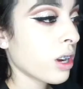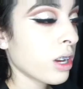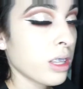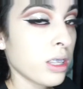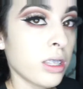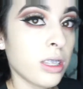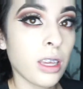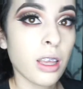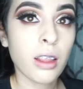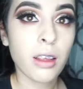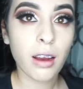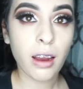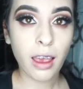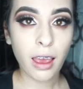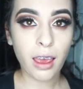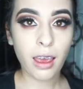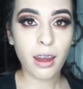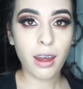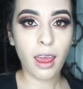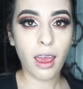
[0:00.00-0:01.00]
Concealer
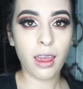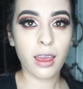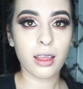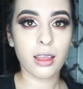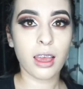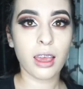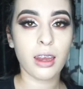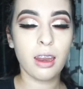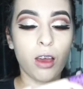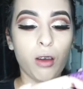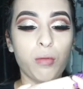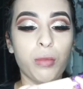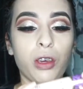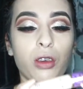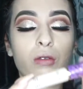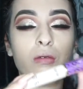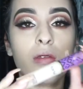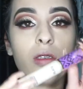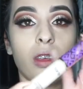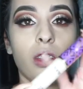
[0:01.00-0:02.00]
and highlight, I'll be
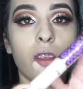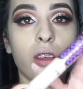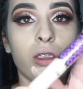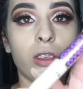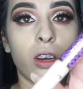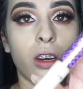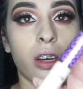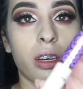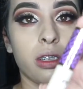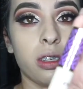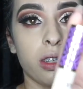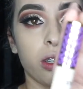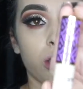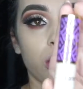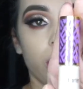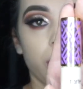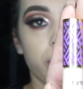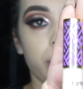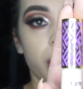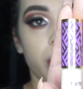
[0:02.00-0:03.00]
using the Tarte
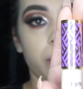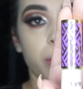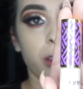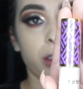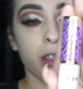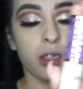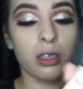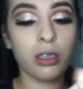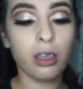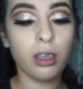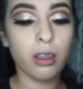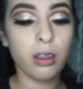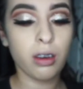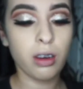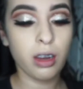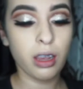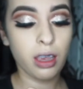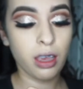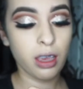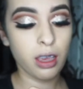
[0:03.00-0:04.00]
Shape Tape
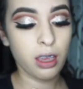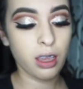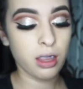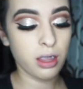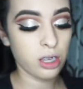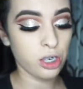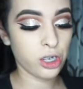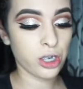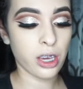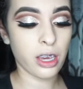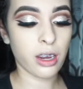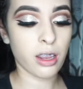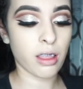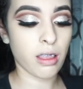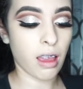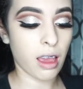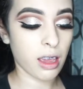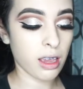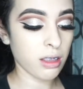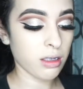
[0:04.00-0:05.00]
Concealer in the shade
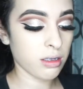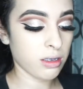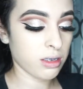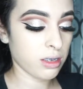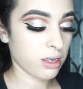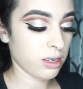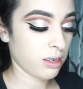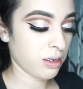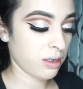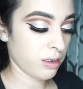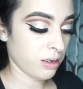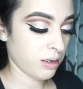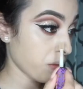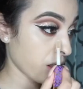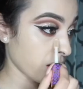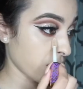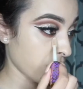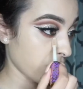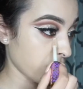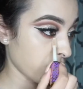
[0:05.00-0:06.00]
Light.
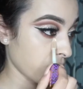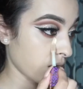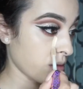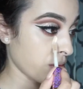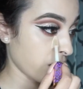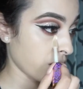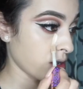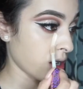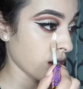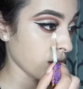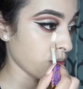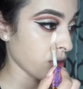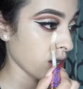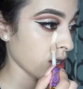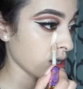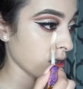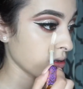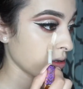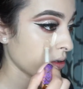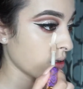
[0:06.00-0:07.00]
Apply it on my
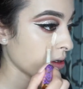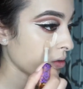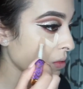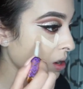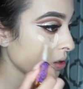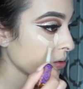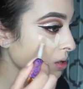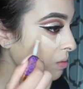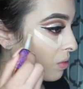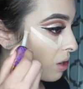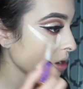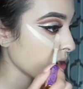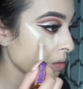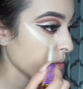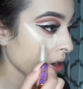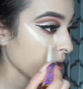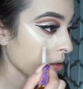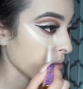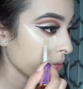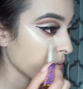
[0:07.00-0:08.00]
under eyes, bringing it down to the corner of my nose and bringing it
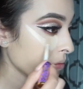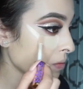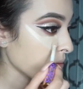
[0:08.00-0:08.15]
back up.